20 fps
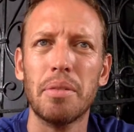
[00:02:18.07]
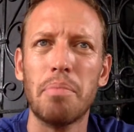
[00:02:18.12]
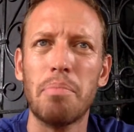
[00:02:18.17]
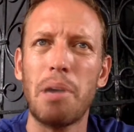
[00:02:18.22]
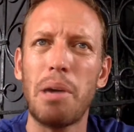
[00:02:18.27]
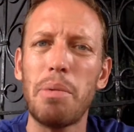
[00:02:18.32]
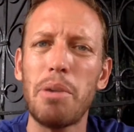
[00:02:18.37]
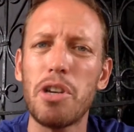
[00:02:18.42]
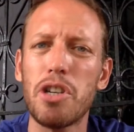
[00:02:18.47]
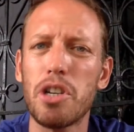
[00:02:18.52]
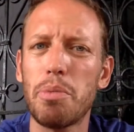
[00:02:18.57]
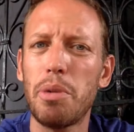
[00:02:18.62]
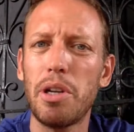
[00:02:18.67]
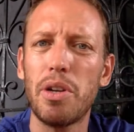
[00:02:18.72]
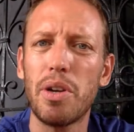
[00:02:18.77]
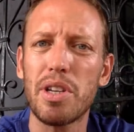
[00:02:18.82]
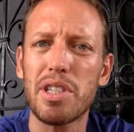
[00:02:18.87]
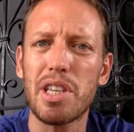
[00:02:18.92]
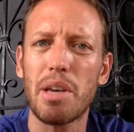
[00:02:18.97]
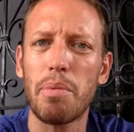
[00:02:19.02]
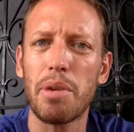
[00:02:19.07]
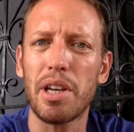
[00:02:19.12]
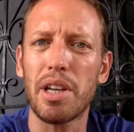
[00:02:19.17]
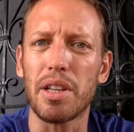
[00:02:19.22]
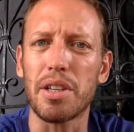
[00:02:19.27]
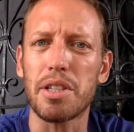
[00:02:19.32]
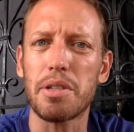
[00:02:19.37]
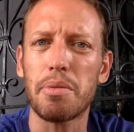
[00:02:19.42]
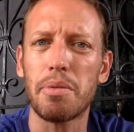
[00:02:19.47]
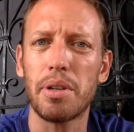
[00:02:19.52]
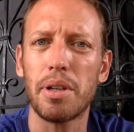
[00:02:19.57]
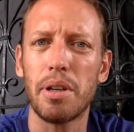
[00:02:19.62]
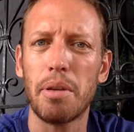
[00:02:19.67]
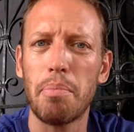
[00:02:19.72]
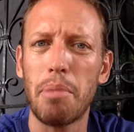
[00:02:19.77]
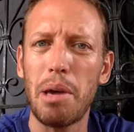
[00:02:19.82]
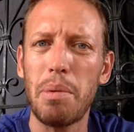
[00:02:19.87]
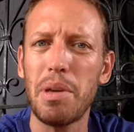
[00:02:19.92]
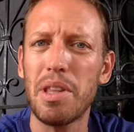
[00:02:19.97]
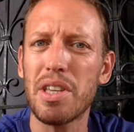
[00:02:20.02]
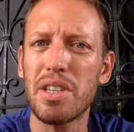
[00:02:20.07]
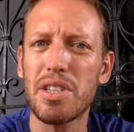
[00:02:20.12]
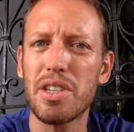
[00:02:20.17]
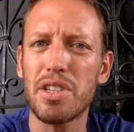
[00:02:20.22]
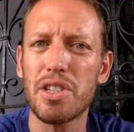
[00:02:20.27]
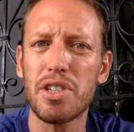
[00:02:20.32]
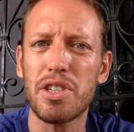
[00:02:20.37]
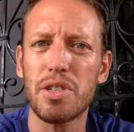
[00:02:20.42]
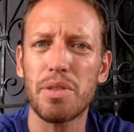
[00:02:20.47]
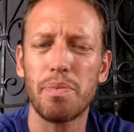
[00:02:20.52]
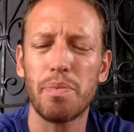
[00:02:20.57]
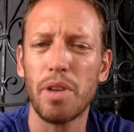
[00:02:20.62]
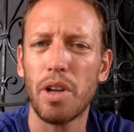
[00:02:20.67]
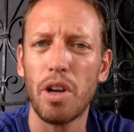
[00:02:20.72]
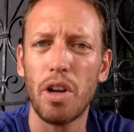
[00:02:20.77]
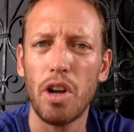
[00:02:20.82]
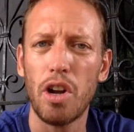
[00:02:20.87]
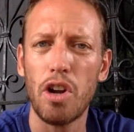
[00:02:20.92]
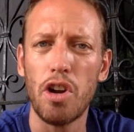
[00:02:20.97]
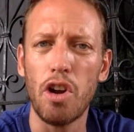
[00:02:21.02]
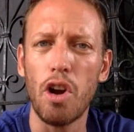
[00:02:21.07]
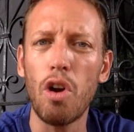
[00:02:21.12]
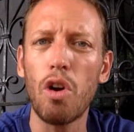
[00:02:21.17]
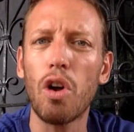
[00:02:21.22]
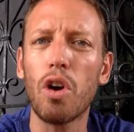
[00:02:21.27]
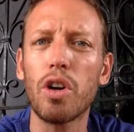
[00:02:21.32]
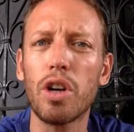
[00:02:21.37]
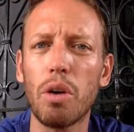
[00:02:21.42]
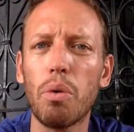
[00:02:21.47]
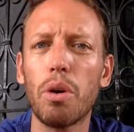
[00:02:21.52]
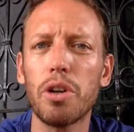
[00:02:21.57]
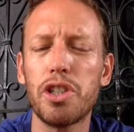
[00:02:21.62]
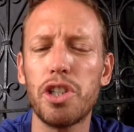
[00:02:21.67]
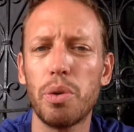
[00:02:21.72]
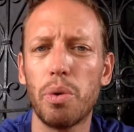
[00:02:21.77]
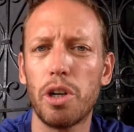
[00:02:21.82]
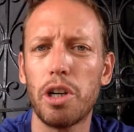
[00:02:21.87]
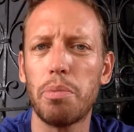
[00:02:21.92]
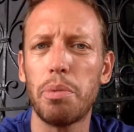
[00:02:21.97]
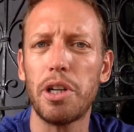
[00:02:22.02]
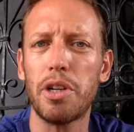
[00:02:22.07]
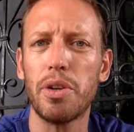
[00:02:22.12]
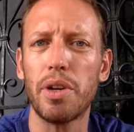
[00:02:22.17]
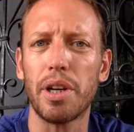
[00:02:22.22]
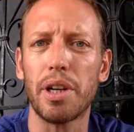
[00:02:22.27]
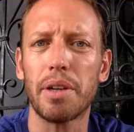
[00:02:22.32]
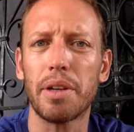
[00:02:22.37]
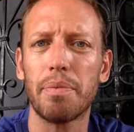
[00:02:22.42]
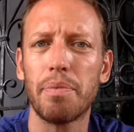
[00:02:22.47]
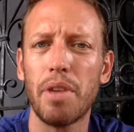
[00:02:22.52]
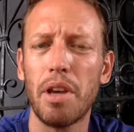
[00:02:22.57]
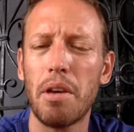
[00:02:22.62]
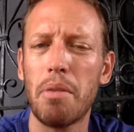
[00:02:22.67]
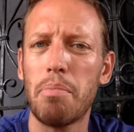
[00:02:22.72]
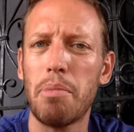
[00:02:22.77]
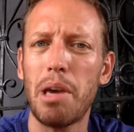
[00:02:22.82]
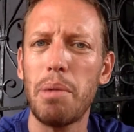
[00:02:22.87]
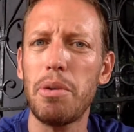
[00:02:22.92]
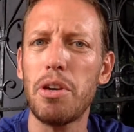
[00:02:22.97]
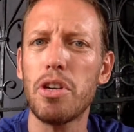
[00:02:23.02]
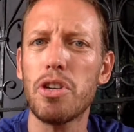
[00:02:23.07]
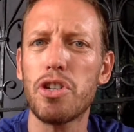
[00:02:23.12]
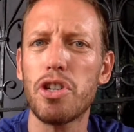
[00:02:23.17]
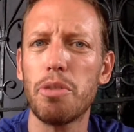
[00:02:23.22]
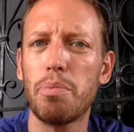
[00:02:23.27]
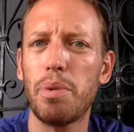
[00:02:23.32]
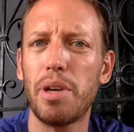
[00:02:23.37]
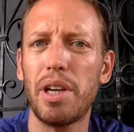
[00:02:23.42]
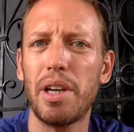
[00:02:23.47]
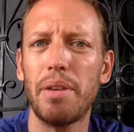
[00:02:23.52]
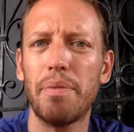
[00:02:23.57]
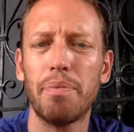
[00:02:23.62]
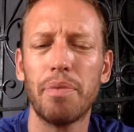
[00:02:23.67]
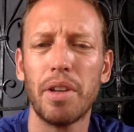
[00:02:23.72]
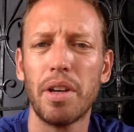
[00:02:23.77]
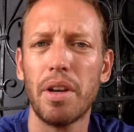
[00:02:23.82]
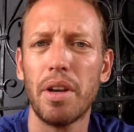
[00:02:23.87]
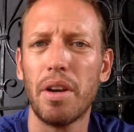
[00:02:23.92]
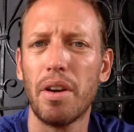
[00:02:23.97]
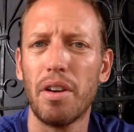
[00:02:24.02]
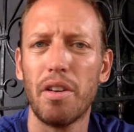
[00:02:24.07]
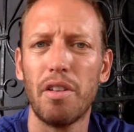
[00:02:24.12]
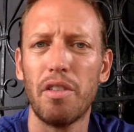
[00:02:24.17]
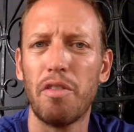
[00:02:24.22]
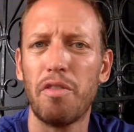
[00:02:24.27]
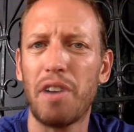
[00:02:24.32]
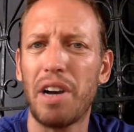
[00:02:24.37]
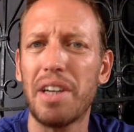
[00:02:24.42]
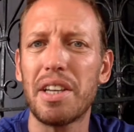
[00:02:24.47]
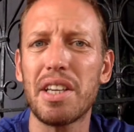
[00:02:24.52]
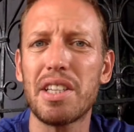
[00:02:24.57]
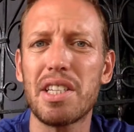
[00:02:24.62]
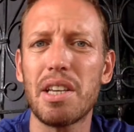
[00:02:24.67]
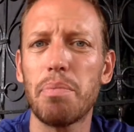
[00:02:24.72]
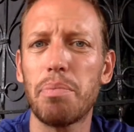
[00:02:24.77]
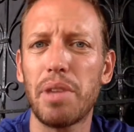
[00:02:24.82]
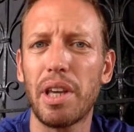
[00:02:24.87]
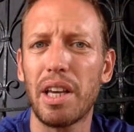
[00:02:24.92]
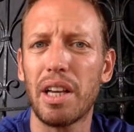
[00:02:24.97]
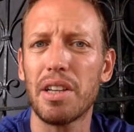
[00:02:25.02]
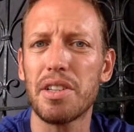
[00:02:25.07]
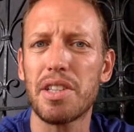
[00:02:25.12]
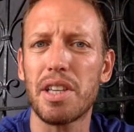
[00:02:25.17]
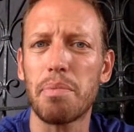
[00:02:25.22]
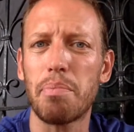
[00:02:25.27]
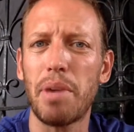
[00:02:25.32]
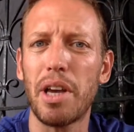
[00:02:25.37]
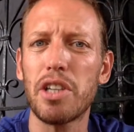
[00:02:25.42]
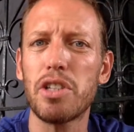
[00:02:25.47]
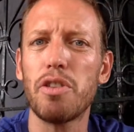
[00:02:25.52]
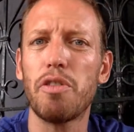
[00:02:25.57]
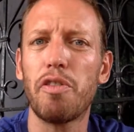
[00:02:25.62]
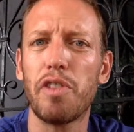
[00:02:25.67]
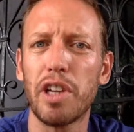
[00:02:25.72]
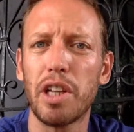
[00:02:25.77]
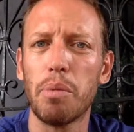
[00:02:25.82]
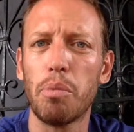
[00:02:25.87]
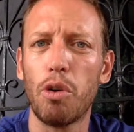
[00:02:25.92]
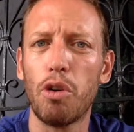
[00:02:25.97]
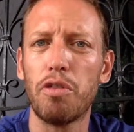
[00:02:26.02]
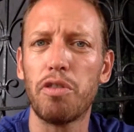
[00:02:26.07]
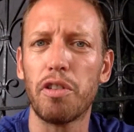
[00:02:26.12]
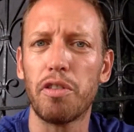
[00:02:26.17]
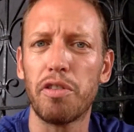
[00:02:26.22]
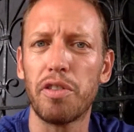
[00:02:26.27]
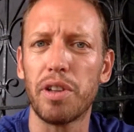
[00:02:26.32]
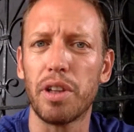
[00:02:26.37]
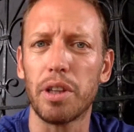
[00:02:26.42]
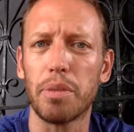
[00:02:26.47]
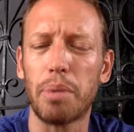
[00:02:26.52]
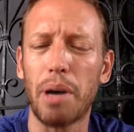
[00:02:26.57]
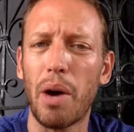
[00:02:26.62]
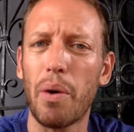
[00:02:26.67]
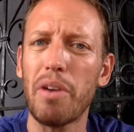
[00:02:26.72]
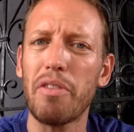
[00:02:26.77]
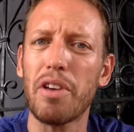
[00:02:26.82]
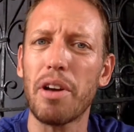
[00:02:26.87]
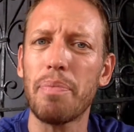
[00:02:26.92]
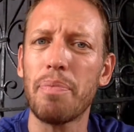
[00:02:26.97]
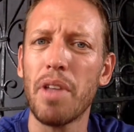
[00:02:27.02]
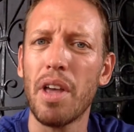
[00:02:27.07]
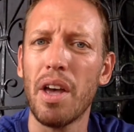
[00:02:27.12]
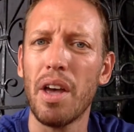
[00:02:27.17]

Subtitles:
maybe you should be doing something else. Maybe this is no longer what you want to be doing. Maybe you should be finding something else that makes you feel more fulfilled. However,